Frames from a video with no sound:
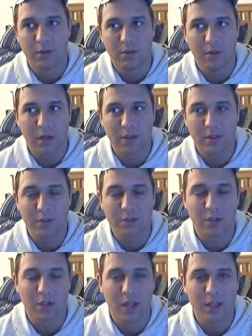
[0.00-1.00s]
I think there's a
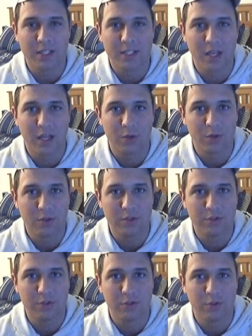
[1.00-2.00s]
lot entailed
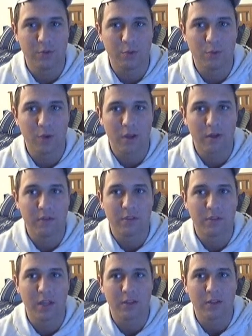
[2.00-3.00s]
to
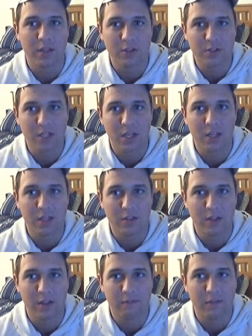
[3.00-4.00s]
everything that you said in
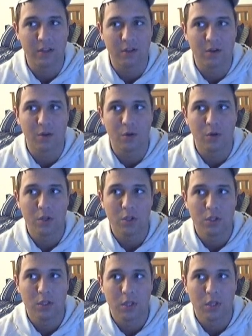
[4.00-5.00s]
that video,
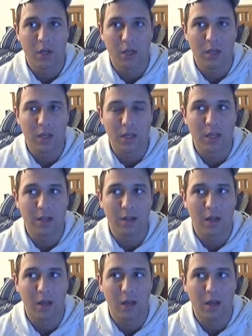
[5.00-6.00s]
and
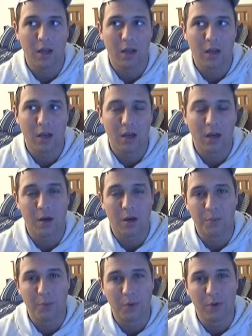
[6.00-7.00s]
I
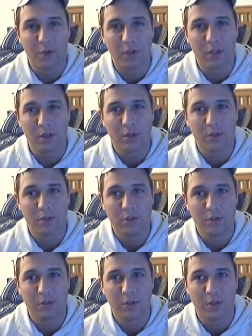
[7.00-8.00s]
really
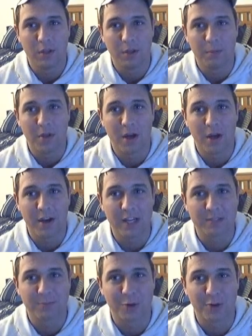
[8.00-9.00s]
am not an
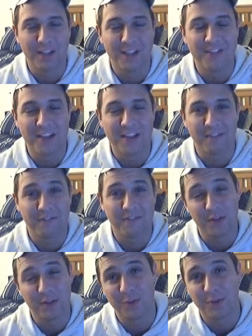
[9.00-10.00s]
expert in that
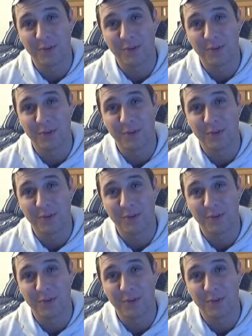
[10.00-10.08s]
field.